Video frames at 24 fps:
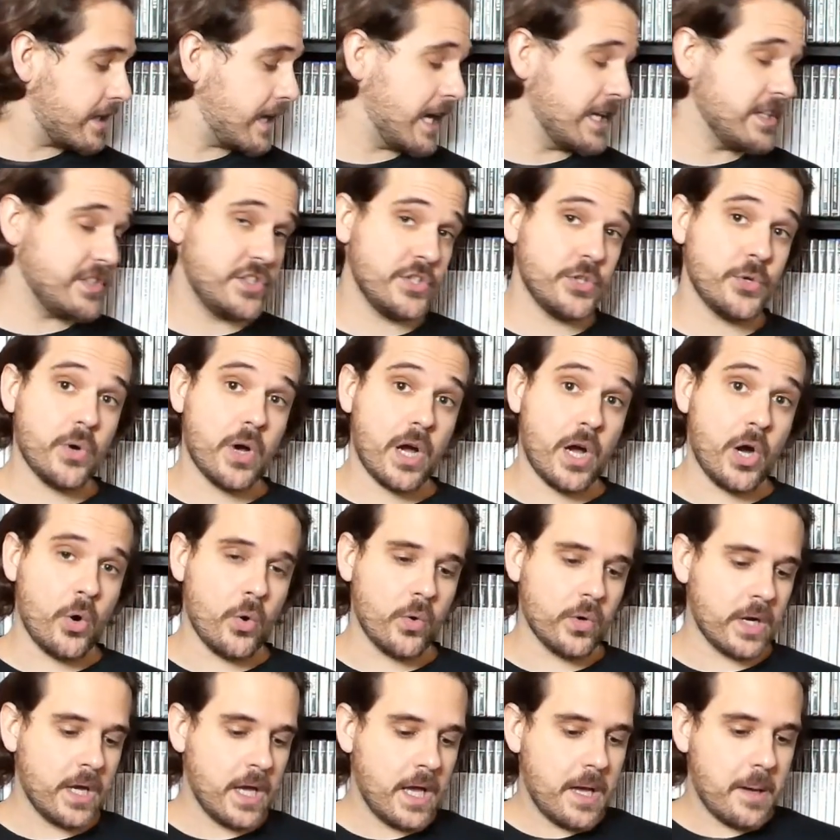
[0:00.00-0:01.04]
I do
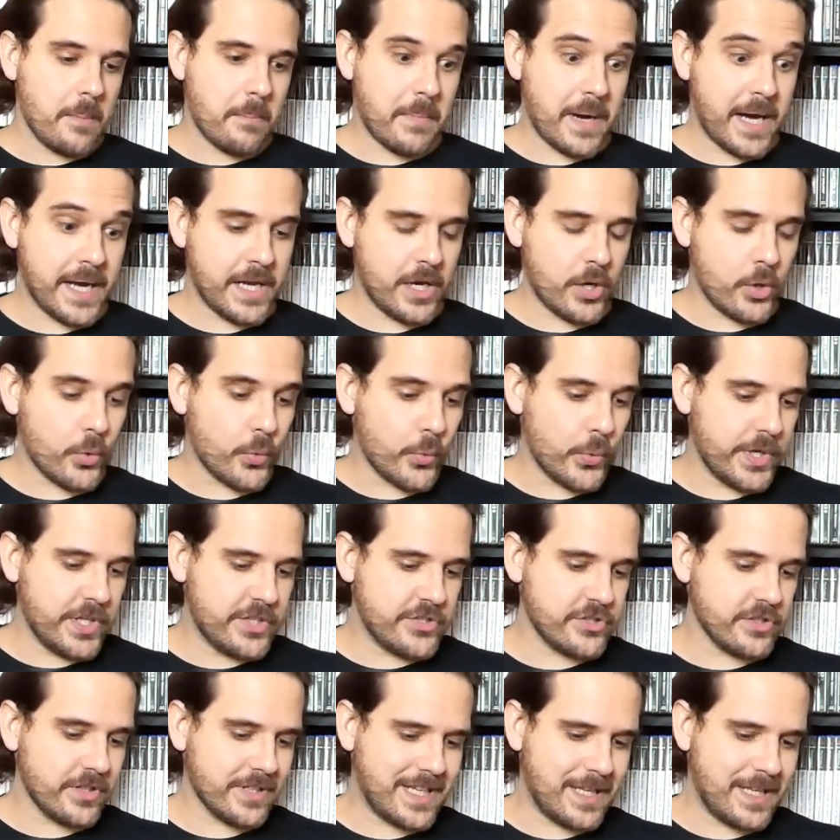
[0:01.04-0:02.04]
own my original